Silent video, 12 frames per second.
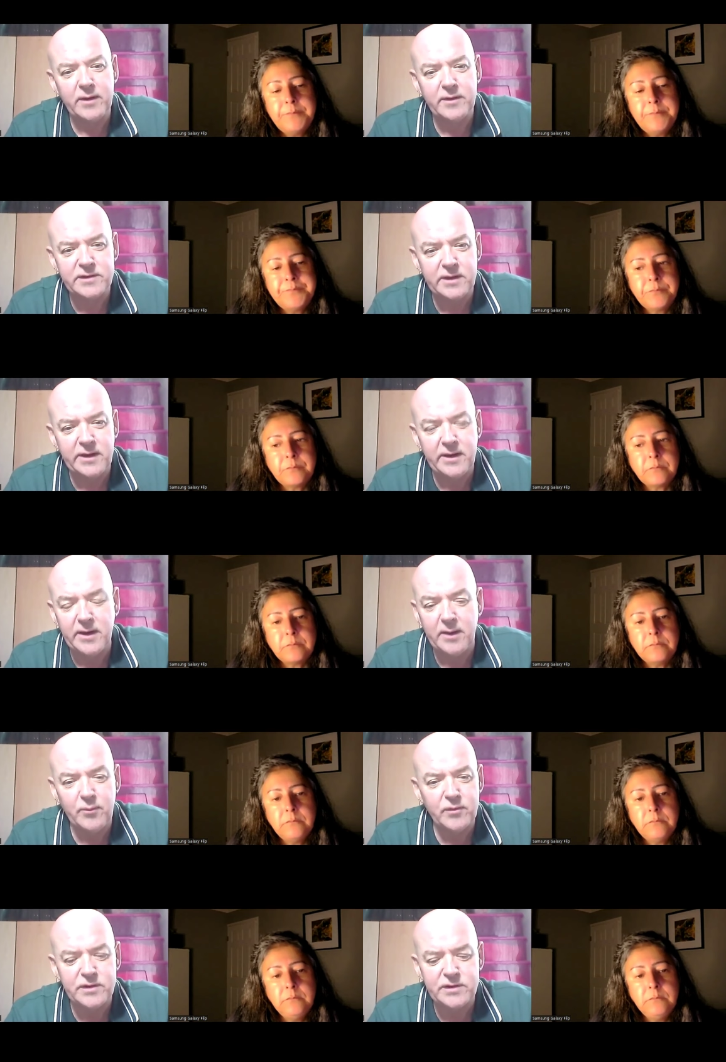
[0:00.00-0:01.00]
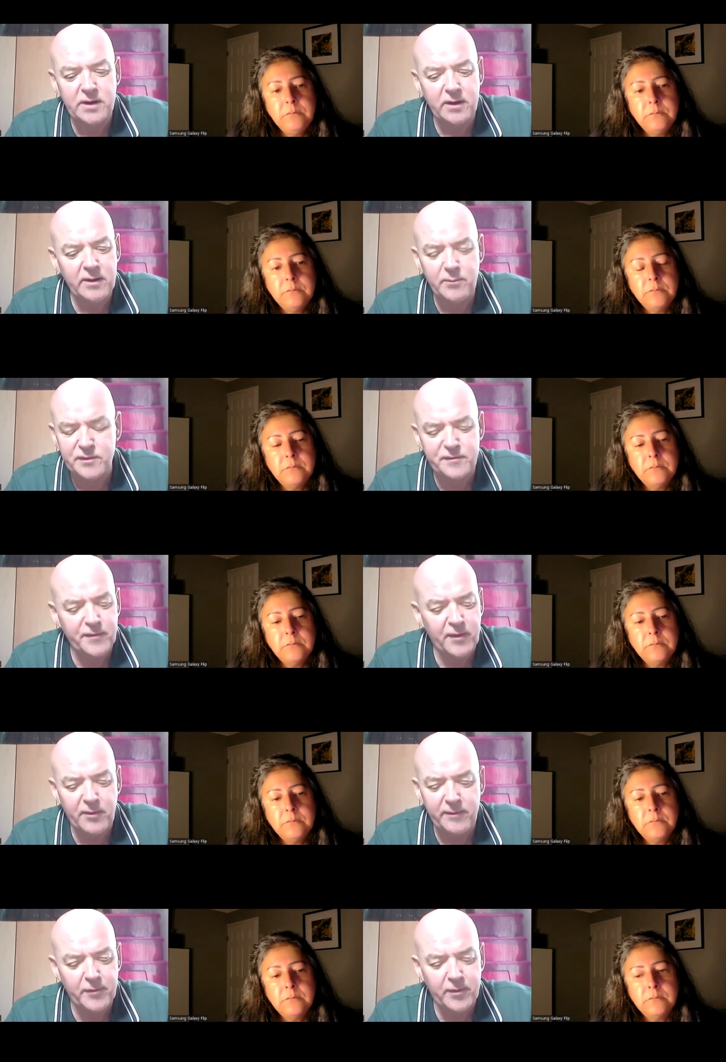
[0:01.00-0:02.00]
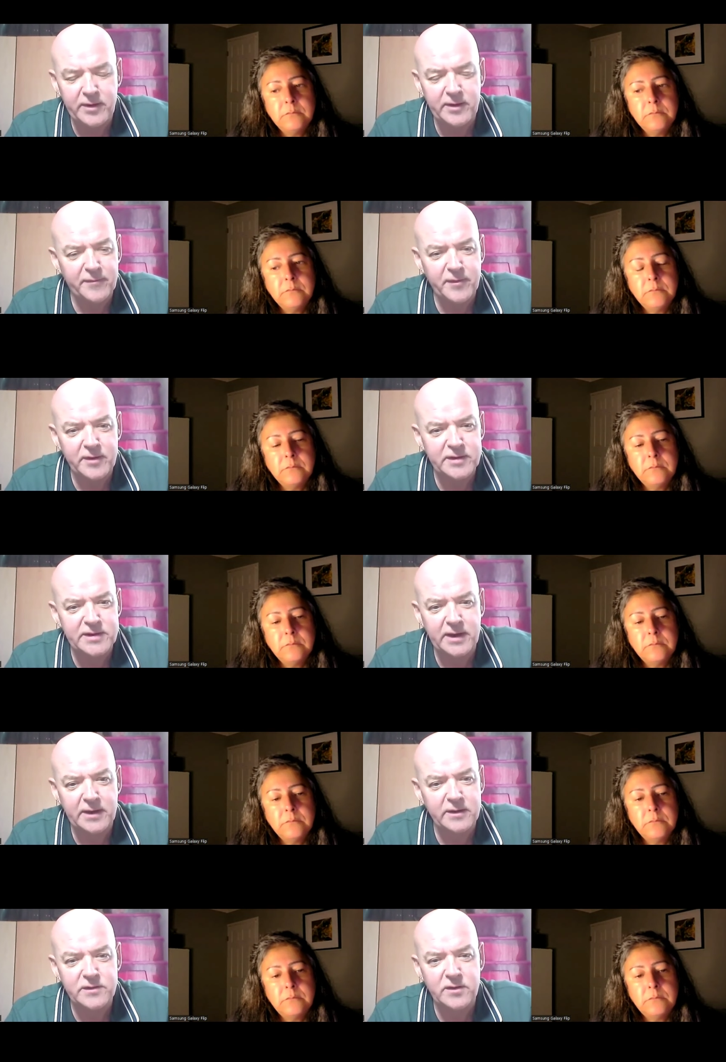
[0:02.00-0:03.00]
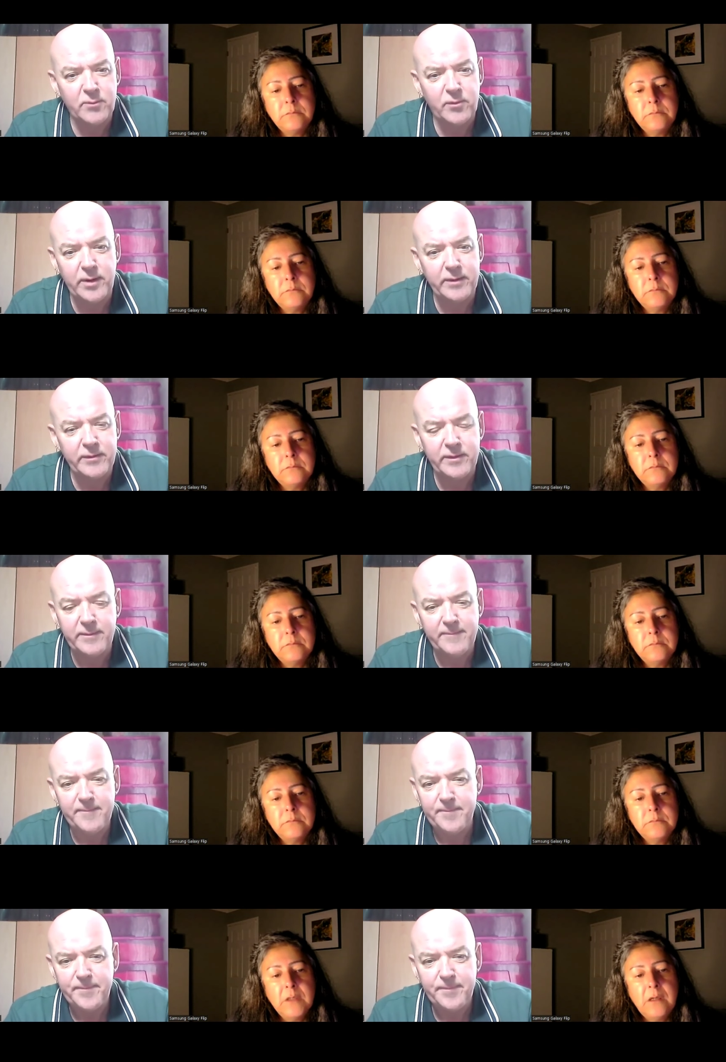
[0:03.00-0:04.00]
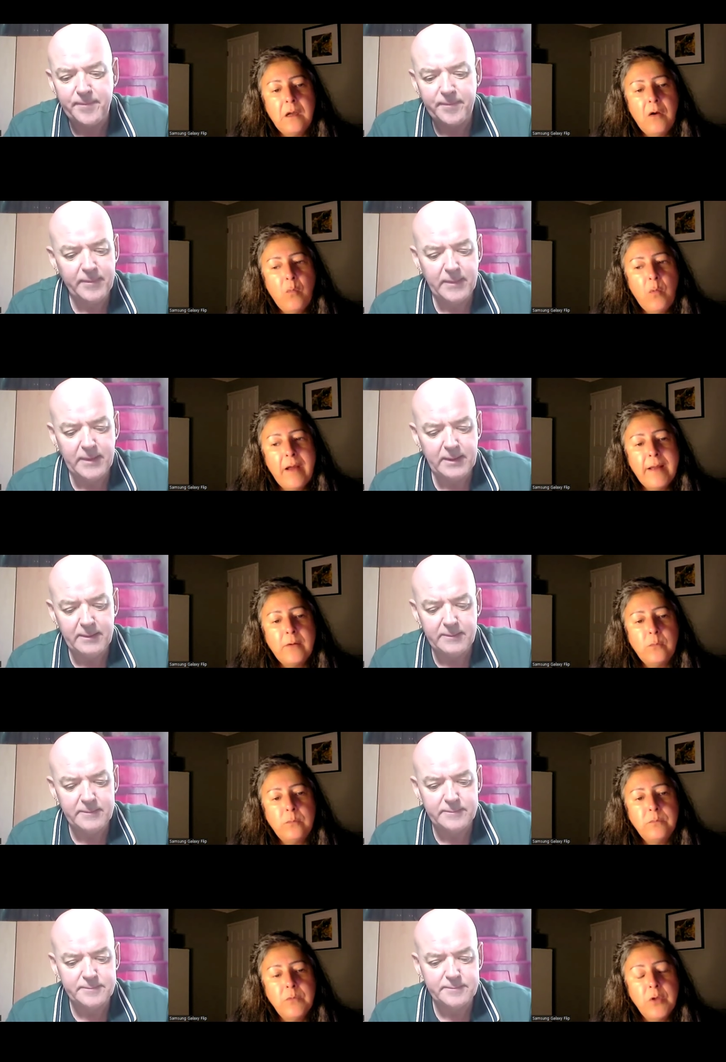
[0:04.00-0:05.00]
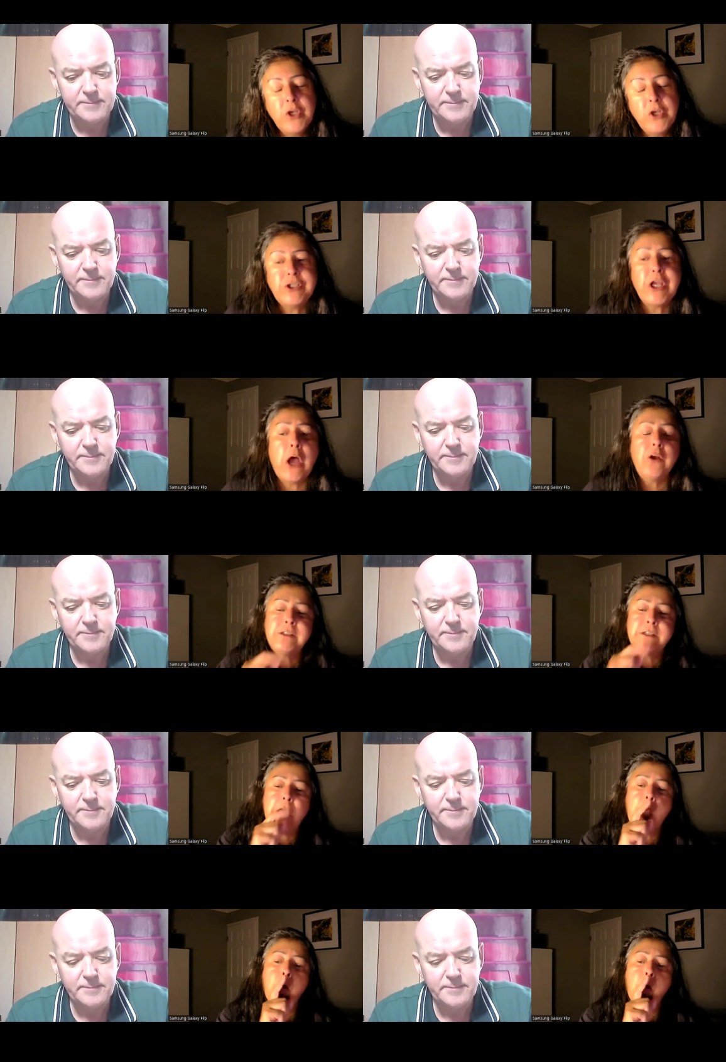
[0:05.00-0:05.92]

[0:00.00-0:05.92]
Speaker 1: others in their neighborhood. So it was very, very different the second time around.
Speaker 2: Oh wow. So so